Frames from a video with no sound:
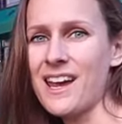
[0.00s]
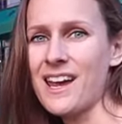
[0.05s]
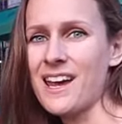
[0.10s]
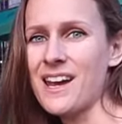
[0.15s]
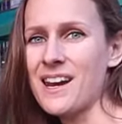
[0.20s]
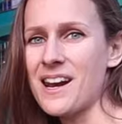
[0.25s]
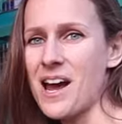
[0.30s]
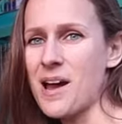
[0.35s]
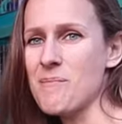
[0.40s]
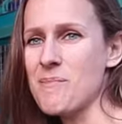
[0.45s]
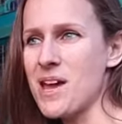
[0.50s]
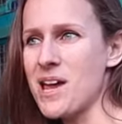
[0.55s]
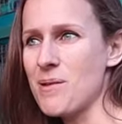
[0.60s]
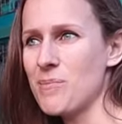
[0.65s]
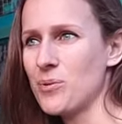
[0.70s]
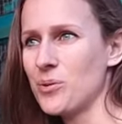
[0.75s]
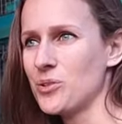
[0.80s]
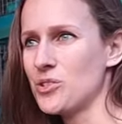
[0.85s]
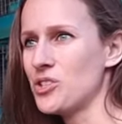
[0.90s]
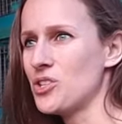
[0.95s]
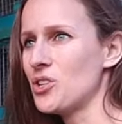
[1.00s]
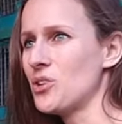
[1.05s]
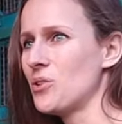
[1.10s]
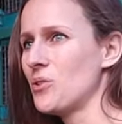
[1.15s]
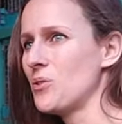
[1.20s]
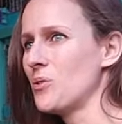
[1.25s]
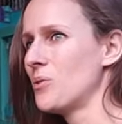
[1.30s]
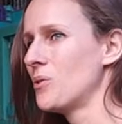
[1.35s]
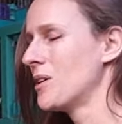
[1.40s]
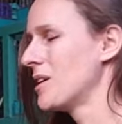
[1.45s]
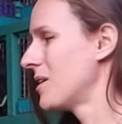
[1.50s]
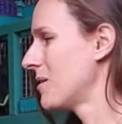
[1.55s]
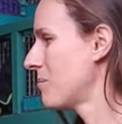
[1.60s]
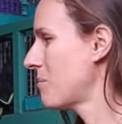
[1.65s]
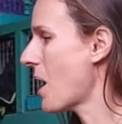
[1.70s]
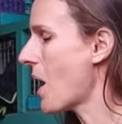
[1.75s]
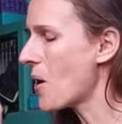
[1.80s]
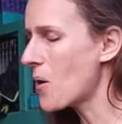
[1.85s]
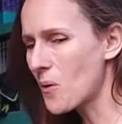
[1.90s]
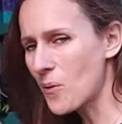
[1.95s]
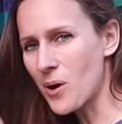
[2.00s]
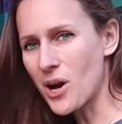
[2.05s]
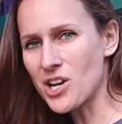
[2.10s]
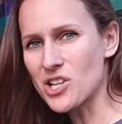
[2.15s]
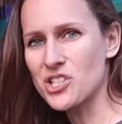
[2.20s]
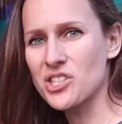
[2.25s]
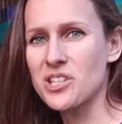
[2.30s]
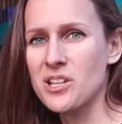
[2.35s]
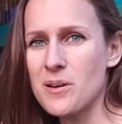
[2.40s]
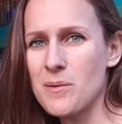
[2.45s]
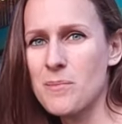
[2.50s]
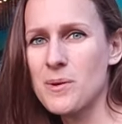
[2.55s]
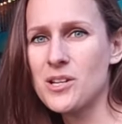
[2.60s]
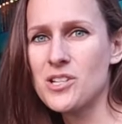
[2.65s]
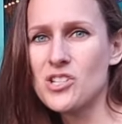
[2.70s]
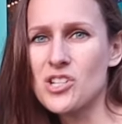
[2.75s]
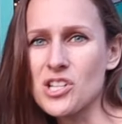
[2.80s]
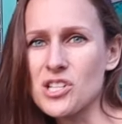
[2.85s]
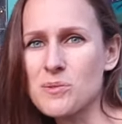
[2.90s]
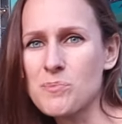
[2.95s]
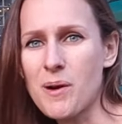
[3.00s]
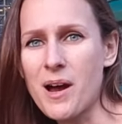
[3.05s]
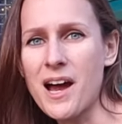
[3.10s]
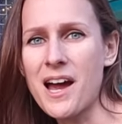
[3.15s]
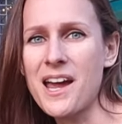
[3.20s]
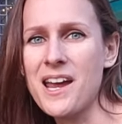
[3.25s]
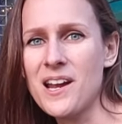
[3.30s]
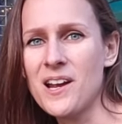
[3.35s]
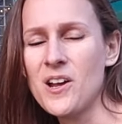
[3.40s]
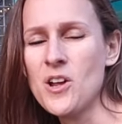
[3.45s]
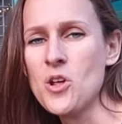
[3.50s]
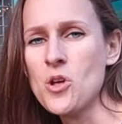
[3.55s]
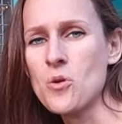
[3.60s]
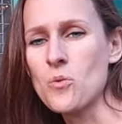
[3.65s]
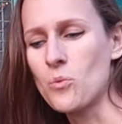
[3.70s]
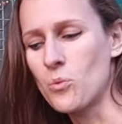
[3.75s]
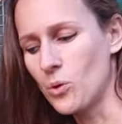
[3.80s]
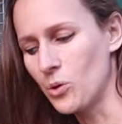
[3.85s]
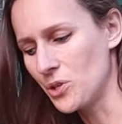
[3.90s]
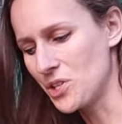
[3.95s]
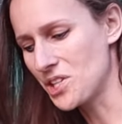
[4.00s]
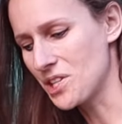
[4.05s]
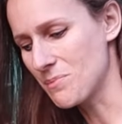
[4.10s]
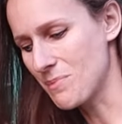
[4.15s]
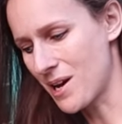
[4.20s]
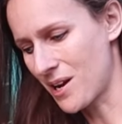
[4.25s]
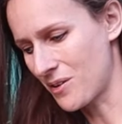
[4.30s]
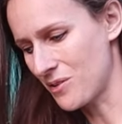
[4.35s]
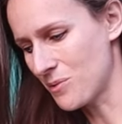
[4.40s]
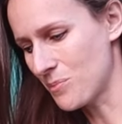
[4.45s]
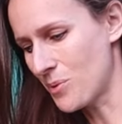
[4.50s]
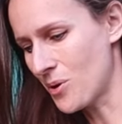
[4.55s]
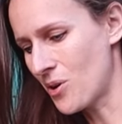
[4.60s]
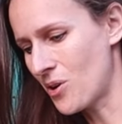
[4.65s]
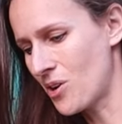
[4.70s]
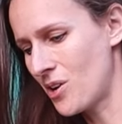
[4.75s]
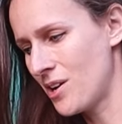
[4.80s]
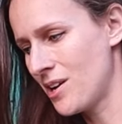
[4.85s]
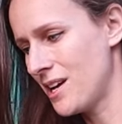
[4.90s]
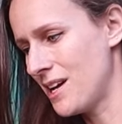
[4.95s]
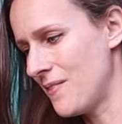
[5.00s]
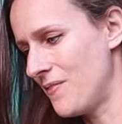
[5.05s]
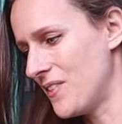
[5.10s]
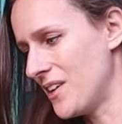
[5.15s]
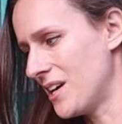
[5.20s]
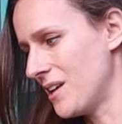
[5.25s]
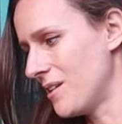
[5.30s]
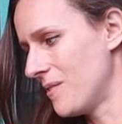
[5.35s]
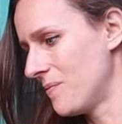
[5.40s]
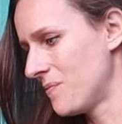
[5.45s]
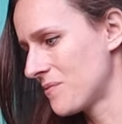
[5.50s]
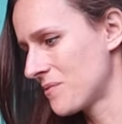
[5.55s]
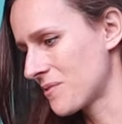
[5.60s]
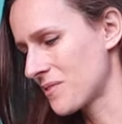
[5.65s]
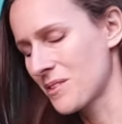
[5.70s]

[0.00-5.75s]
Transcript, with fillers: and I'm able to power wash them just by rolling them out of the barn and then